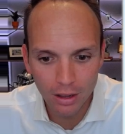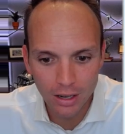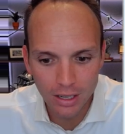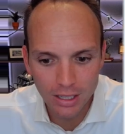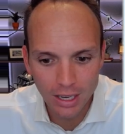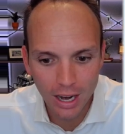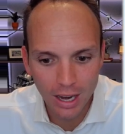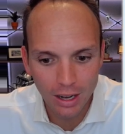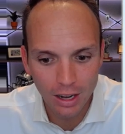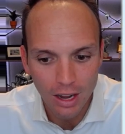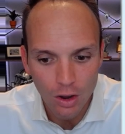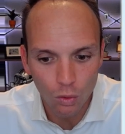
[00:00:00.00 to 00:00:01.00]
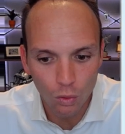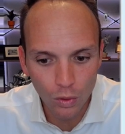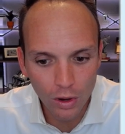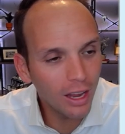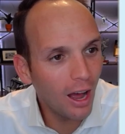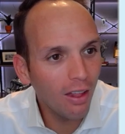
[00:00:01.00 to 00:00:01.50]
in a second, really
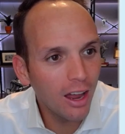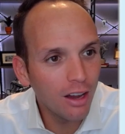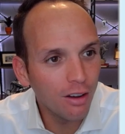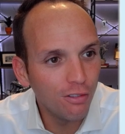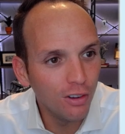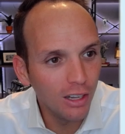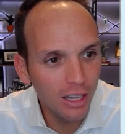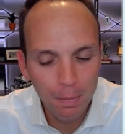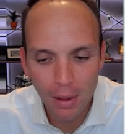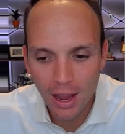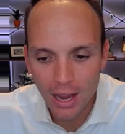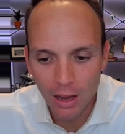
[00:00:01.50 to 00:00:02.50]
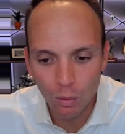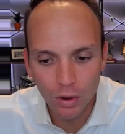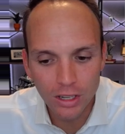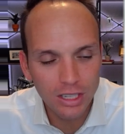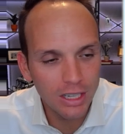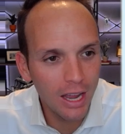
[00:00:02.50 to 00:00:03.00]
highlighting Philippe and
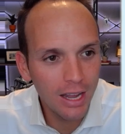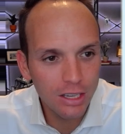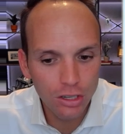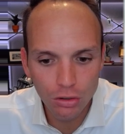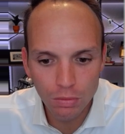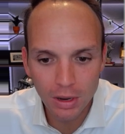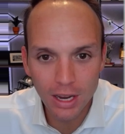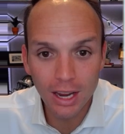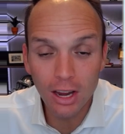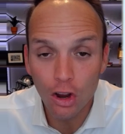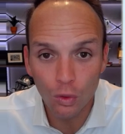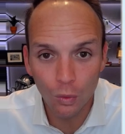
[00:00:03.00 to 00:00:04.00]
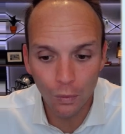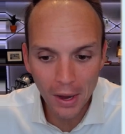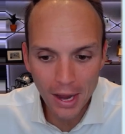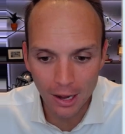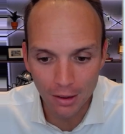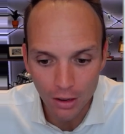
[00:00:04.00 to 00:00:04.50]
what's yet to be
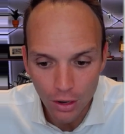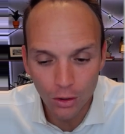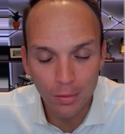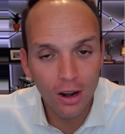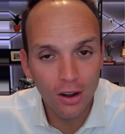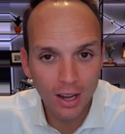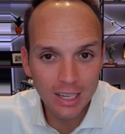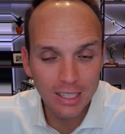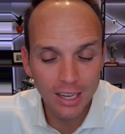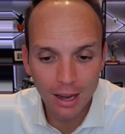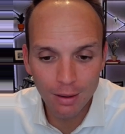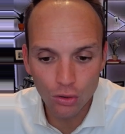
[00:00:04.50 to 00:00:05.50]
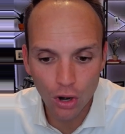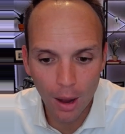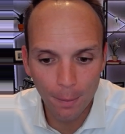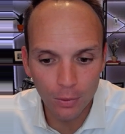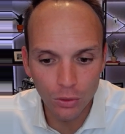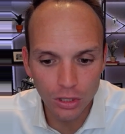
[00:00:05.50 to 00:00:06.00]
Rina will be our next named
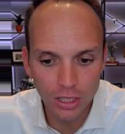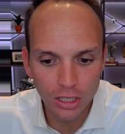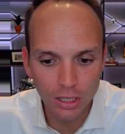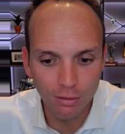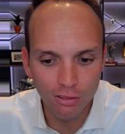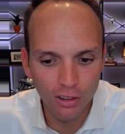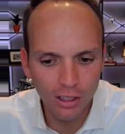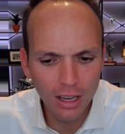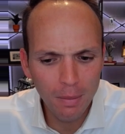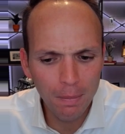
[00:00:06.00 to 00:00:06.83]
tropical system. Philippe